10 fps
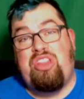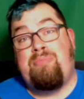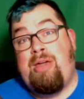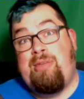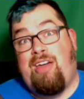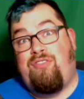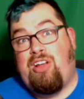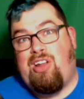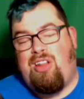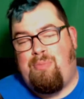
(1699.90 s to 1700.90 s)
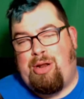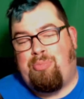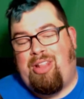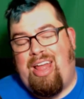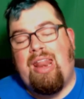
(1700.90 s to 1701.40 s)
Maybe I figured out a better
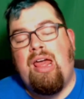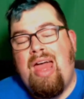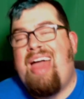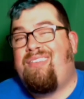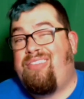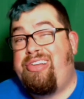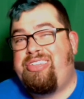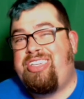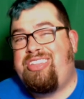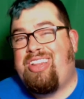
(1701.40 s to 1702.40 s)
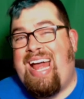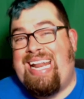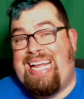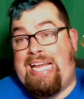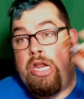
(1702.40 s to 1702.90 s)
plan for using the
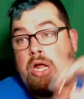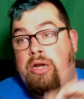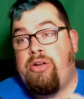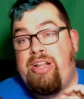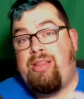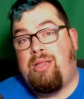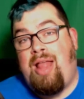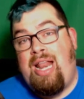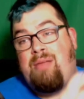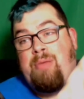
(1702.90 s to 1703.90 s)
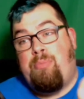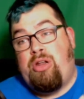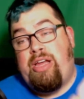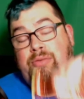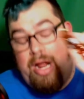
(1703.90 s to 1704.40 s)
lighting. Get underneath the lighting by
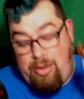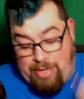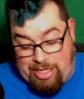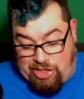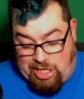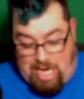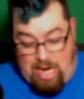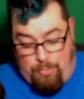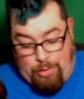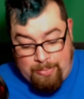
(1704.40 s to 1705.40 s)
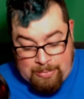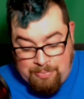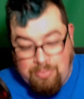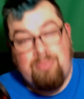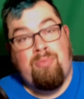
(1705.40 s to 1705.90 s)
putting it right up next to the camera.
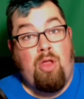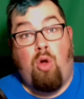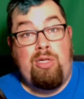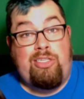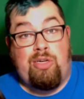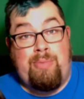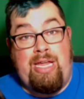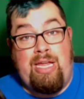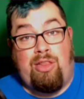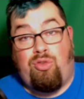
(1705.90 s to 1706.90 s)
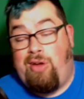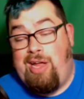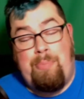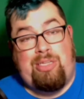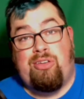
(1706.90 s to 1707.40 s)
Only took me three
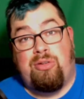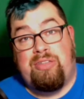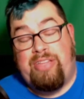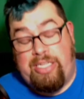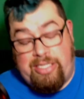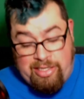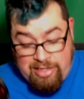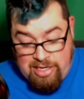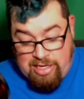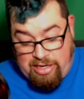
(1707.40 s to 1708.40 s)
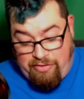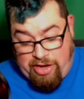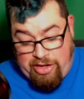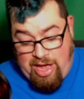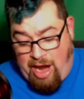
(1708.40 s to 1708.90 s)
episodes of this to
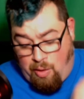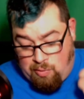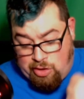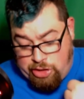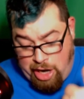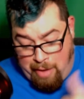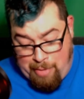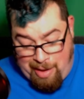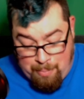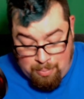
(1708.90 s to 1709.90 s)
figure that out. Good job, me.